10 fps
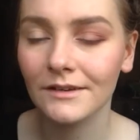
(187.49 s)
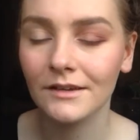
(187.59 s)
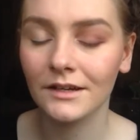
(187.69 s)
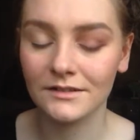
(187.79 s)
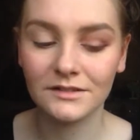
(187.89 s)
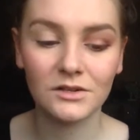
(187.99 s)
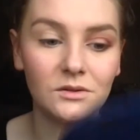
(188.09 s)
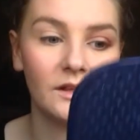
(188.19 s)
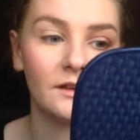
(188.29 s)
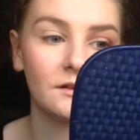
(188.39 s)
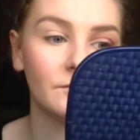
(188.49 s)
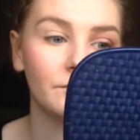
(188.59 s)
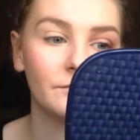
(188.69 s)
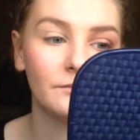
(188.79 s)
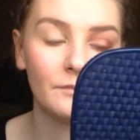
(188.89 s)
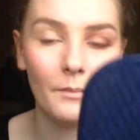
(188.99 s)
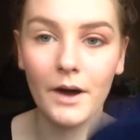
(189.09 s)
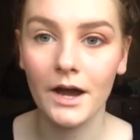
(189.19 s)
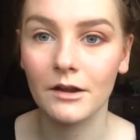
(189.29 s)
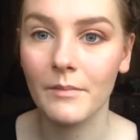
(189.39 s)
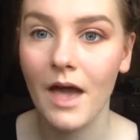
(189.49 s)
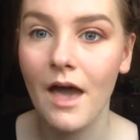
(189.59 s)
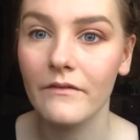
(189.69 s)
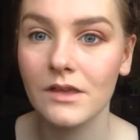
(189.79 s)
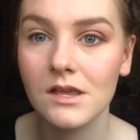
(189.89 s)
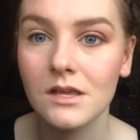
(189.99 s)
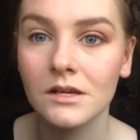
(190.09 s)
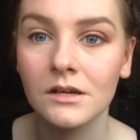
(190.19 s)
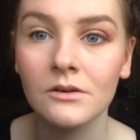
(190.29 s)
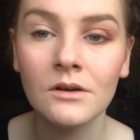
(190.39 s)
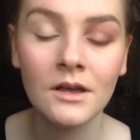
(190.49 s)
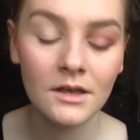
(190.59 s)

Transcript: and not so like bottom heavy, you know?